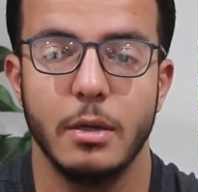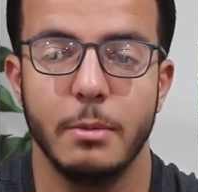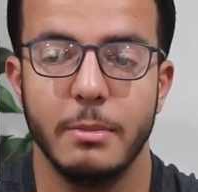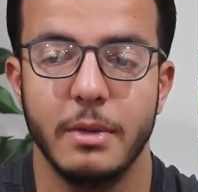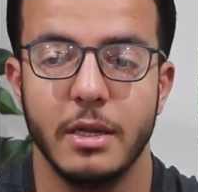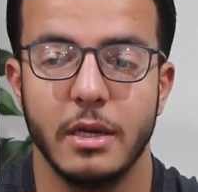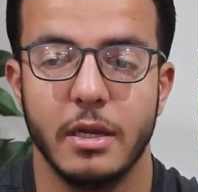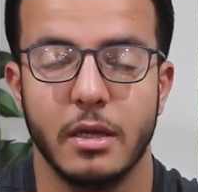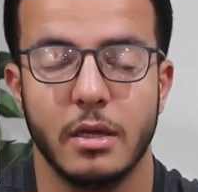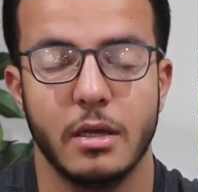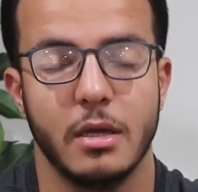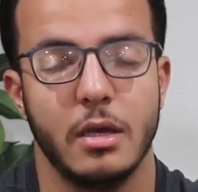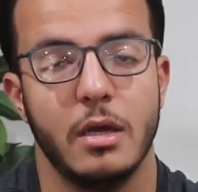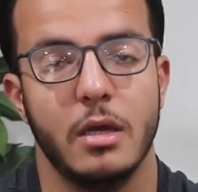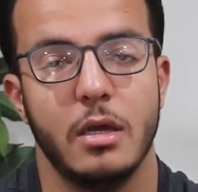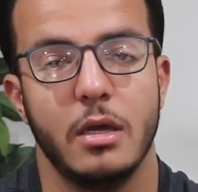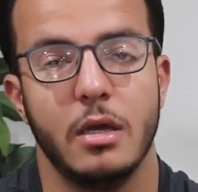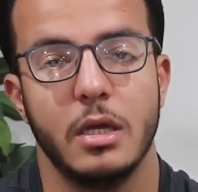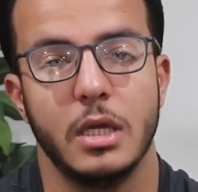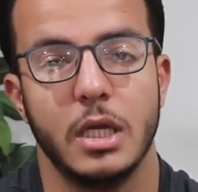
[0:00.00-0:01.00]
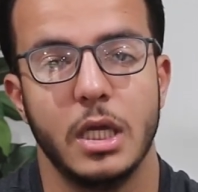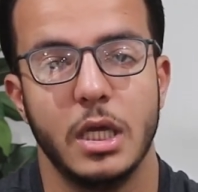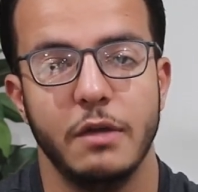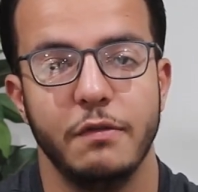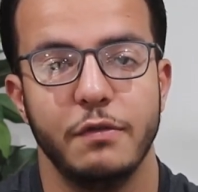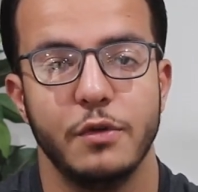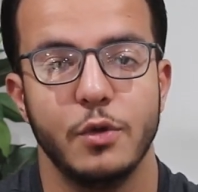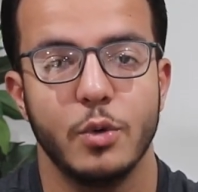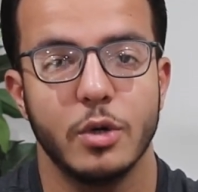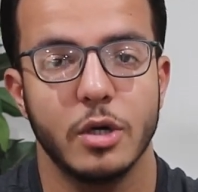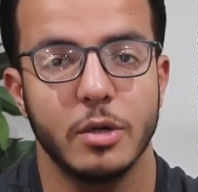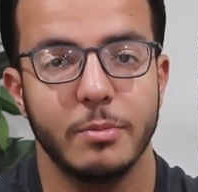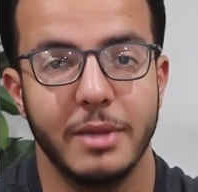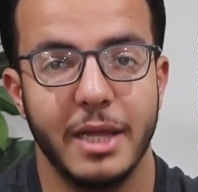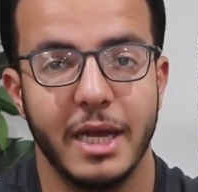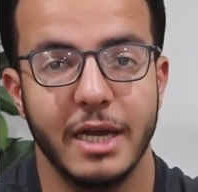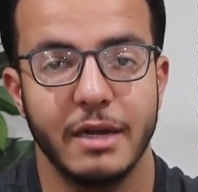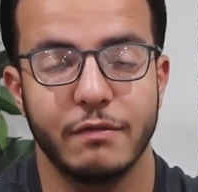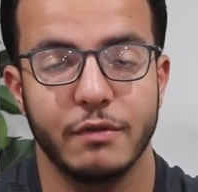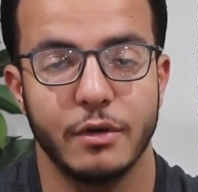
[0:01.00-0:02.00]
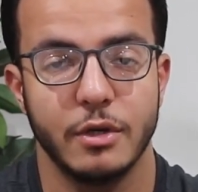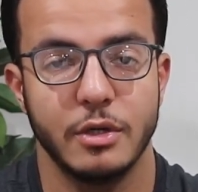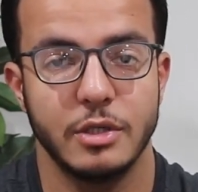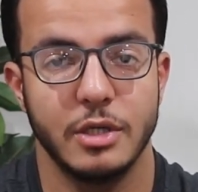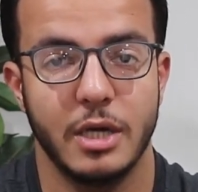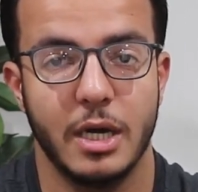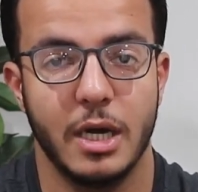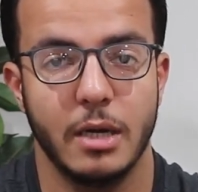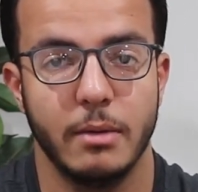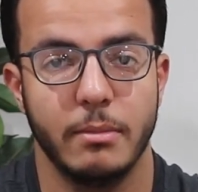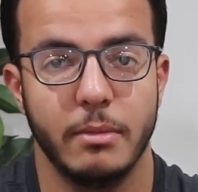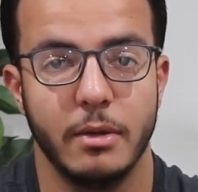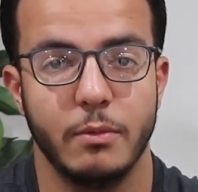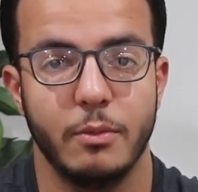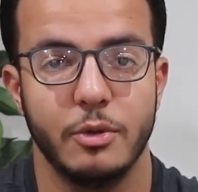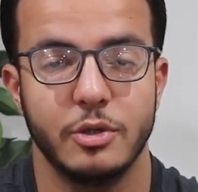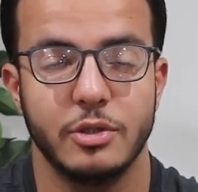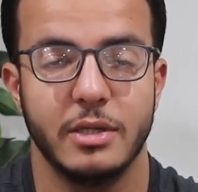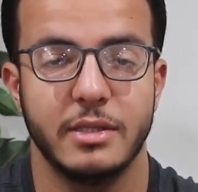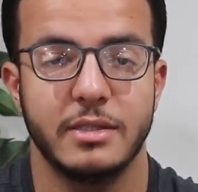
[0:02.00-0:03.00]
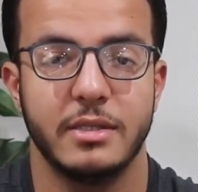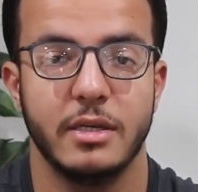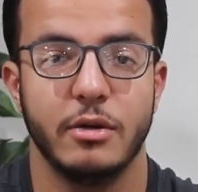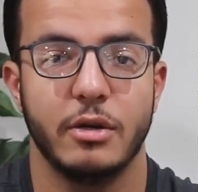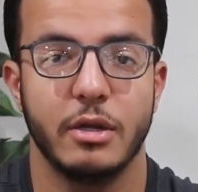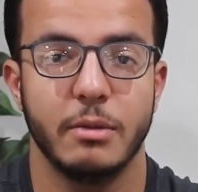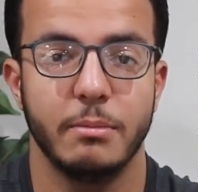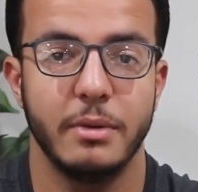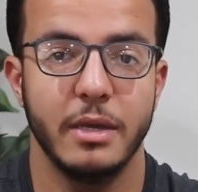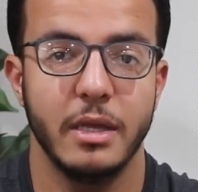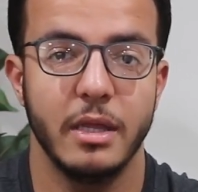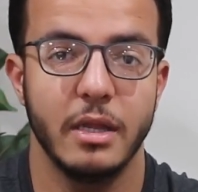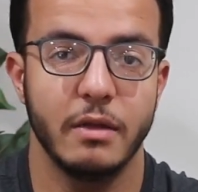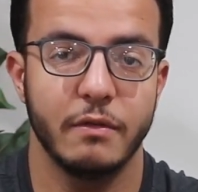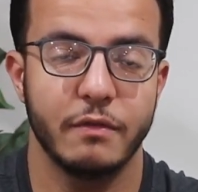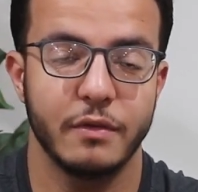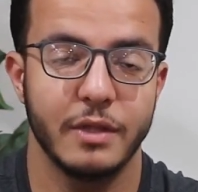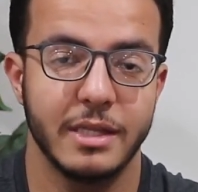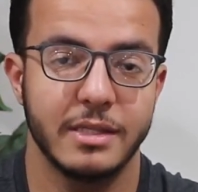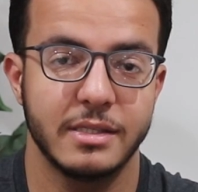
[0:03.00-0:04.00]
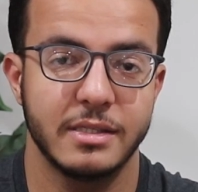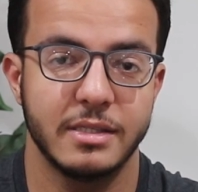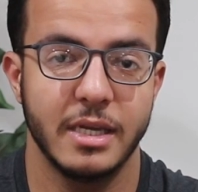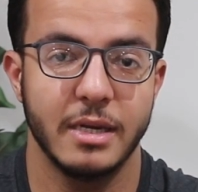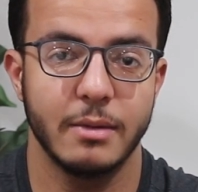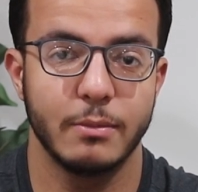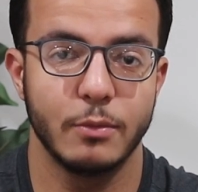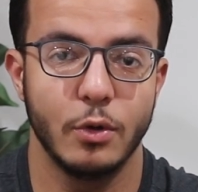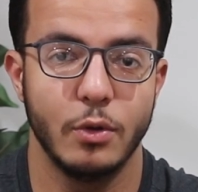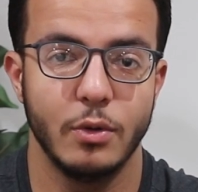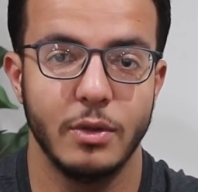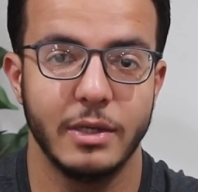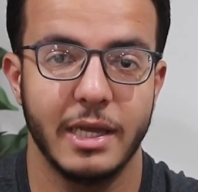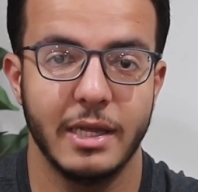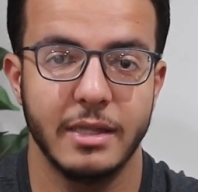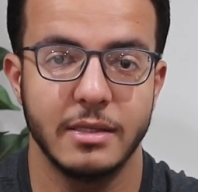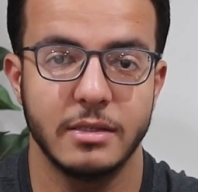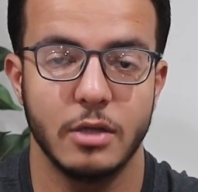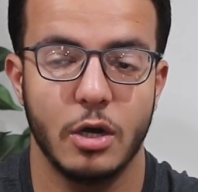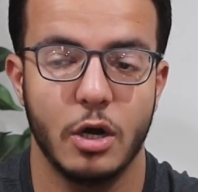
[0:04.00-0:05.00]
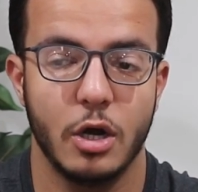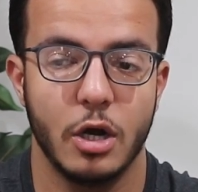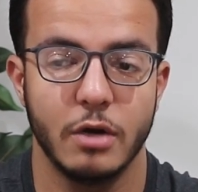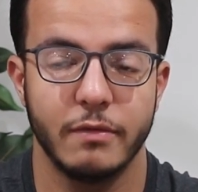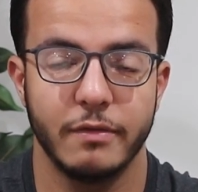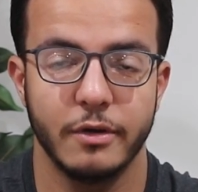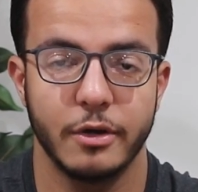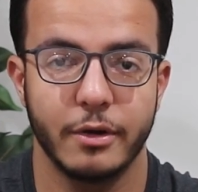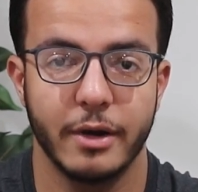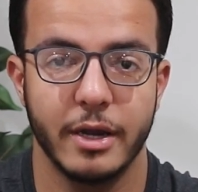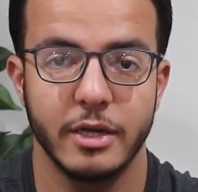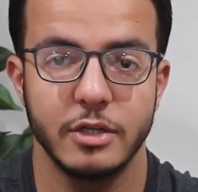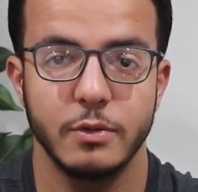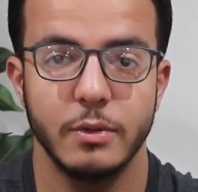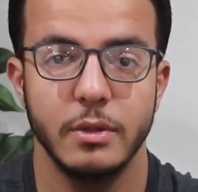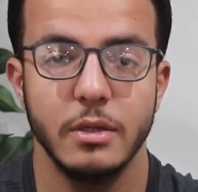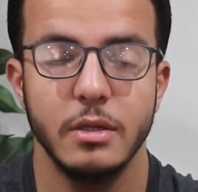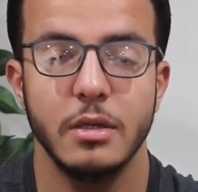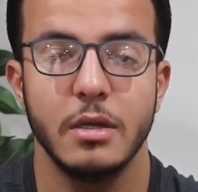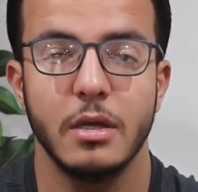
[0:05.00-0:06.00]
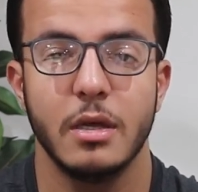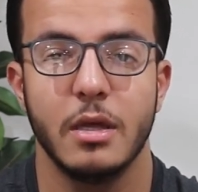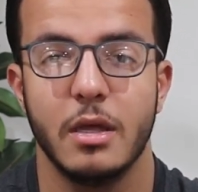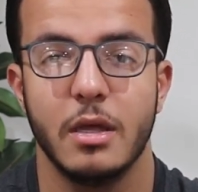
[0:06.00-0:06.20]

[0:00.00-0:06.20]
Meaning, if you are applying for a job in which, let's say, you're competing for that same role against a Harvard graduate,